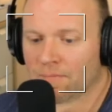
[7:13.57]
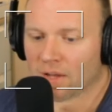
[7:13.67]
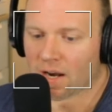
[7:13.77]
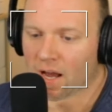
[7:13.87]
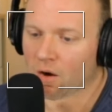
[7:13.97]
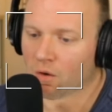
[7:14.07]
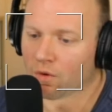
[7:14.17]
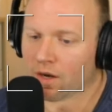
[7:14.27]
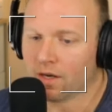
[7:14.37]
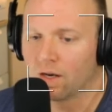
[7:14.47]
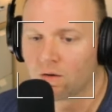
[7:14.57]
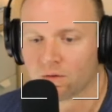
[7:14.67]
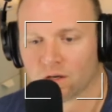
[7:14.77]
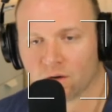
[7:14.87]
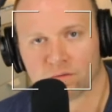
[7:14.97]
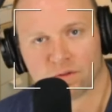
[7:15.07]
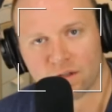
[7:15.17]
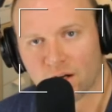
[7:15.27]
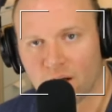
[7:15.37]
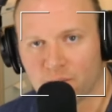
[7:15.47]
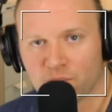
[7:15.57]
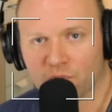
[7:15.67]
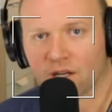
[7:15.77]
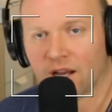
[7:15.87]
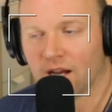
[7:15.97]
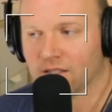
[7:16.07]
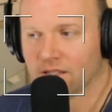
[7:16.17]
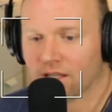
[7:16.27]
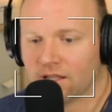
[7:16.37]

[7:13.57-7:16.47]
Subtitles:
And how right now, I'm broadcasting